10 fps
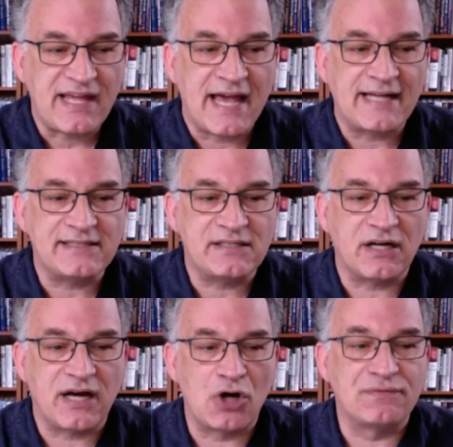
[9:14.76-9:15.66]
And
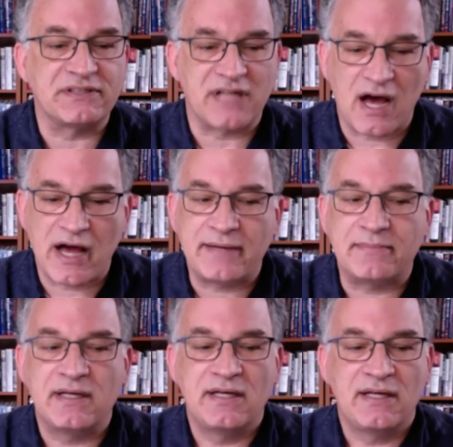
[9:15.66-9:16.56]
uh, over time,
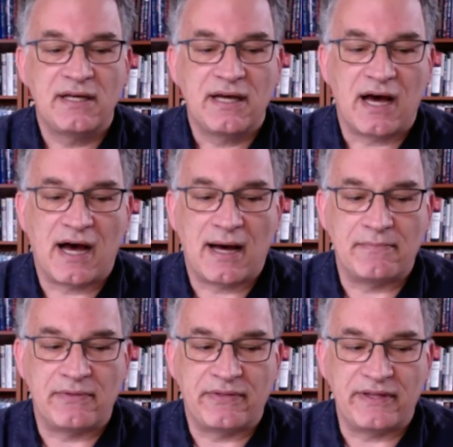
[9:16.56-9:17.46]
um,
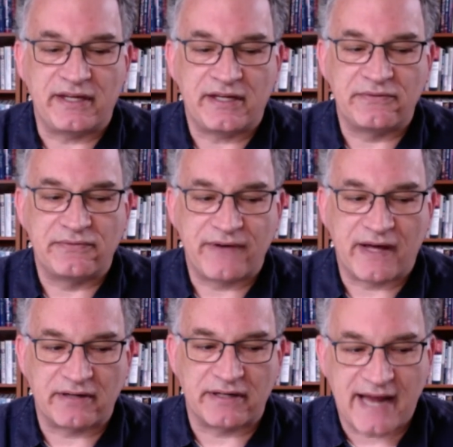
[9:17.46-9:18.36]
the
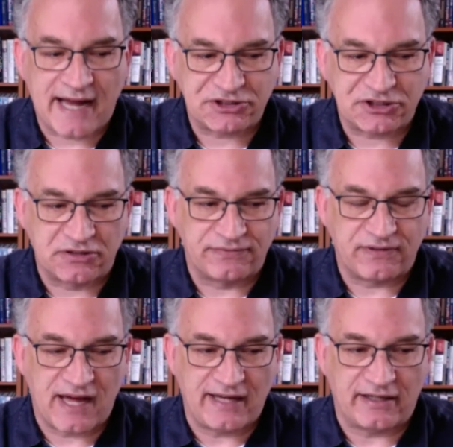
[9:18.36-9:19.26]
Confederate national
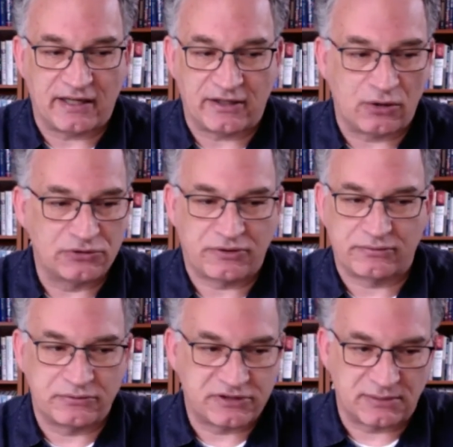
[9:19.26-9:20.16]
flag uh, goes
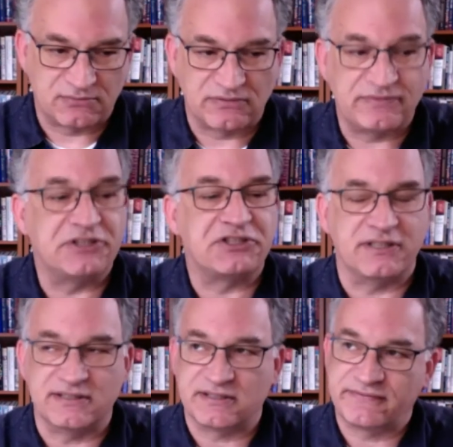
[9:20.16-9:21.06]
through some
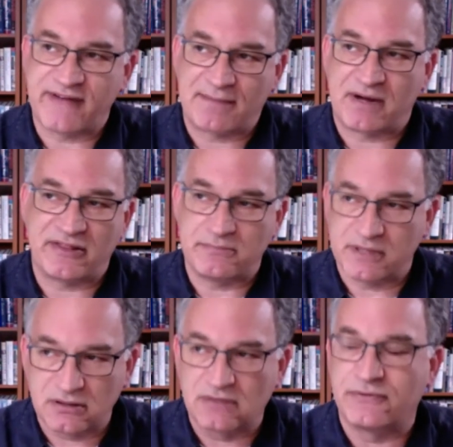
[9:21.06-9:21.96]
revisions. In fact, by the
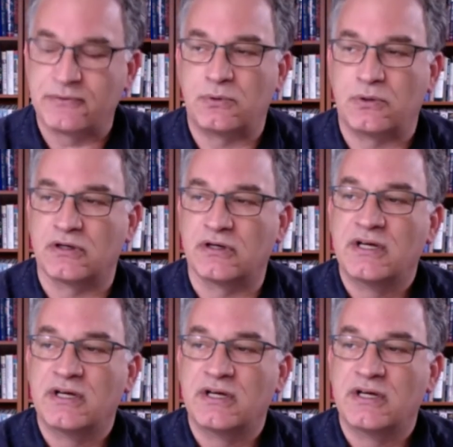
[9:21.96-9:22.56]
middle of the war,